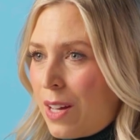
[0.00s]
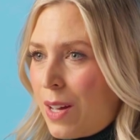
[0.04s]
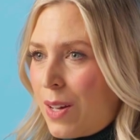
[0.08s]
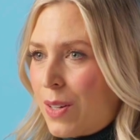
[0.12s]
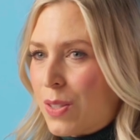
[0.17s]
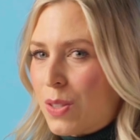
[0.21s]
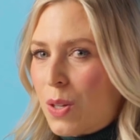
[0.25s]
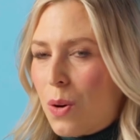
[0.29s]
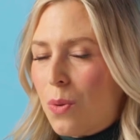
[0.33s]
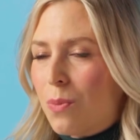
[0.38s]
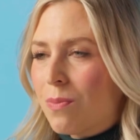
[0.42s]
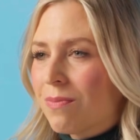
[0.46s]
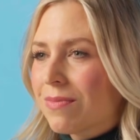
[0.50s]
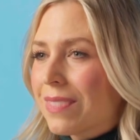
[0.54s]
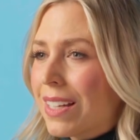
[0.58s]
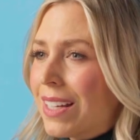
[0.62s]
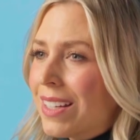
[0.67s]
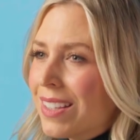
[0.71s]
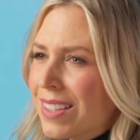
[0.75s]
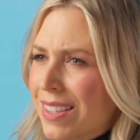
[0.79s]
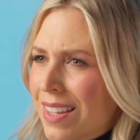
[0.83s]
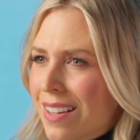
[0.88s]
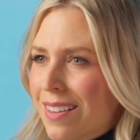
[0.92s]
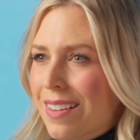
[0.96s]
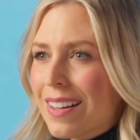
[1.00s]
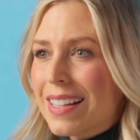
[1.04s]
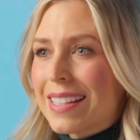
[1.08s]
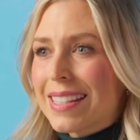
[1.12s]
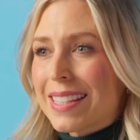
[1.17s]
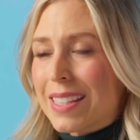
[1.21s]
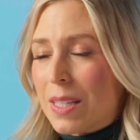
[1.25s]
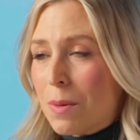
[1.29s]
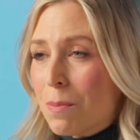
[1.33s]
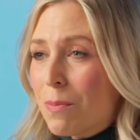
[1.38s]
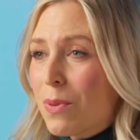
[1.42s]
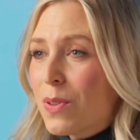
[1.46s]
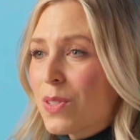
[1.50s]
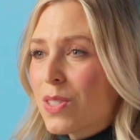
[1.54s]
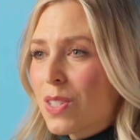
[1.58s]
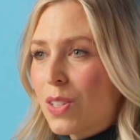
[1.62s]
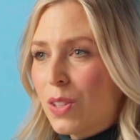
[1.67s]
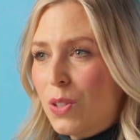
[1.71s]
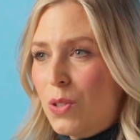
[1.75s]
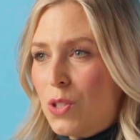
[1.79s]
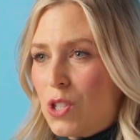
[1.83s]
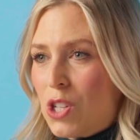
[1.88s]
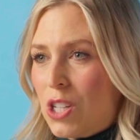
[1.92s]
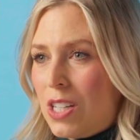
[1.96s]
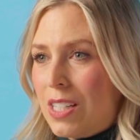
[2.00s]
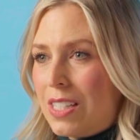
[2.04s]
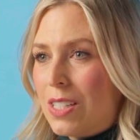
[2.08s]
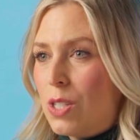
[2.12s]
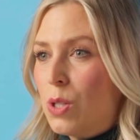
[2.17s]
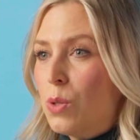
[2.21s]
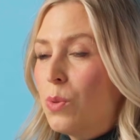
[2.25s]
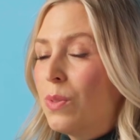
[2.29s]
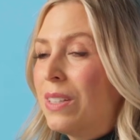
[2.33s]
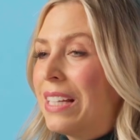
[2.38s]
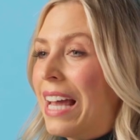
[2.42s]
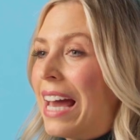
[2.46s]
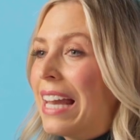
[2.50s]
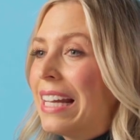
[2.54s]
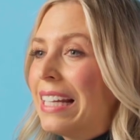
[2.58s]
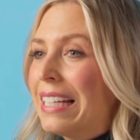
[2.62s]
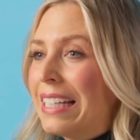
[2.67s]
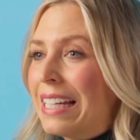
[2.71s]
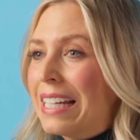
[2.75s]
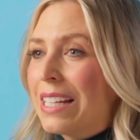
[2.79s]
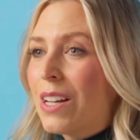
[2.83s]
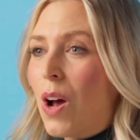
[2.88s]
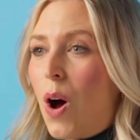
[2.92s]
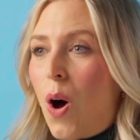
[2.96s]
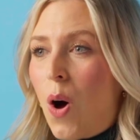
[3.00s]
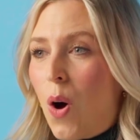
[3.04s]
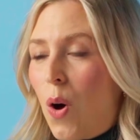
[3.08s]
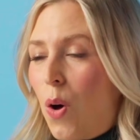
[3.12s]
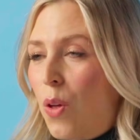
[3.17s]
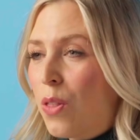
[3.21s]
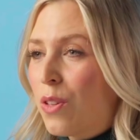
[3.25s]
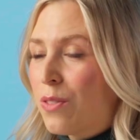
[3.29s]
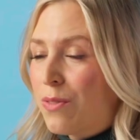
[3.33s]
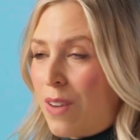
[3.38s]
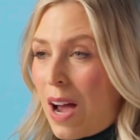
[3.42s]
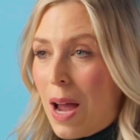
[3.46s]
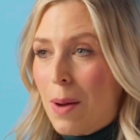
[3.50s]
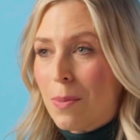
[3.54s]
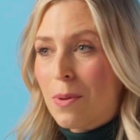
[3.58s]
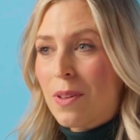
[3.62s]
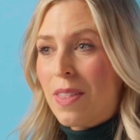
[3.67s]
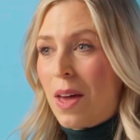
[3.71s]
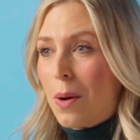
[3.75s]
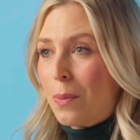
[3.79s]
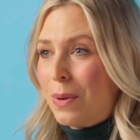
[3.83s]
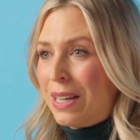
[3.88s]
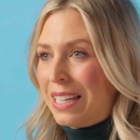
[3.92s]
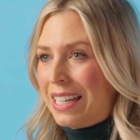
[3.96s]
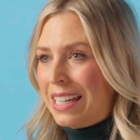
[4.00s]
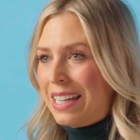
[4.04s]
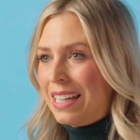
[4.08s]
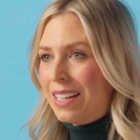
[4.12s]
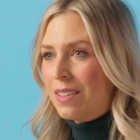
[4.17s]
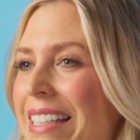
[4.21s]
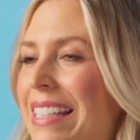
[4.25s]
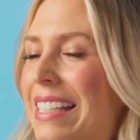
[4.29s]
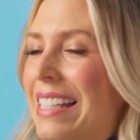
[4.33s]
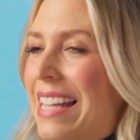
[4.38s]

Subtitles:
So, is there a simple solution to getting in all the fiber that we need?